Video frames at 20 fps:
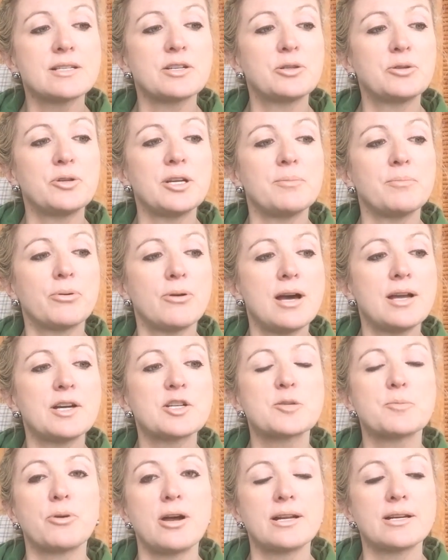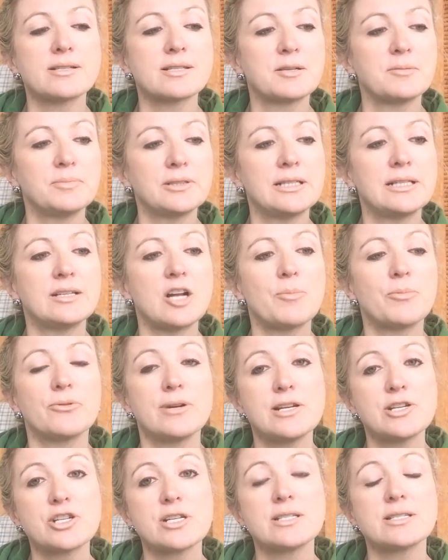including products completed
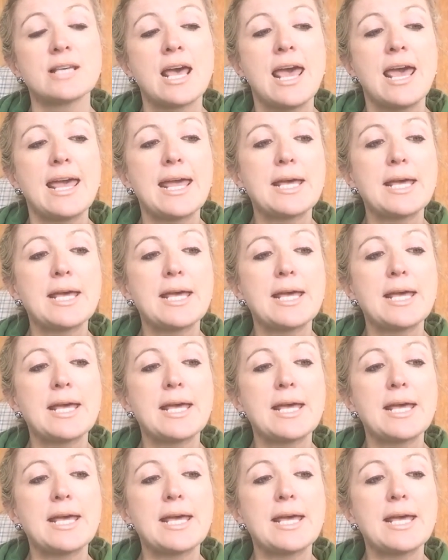operations,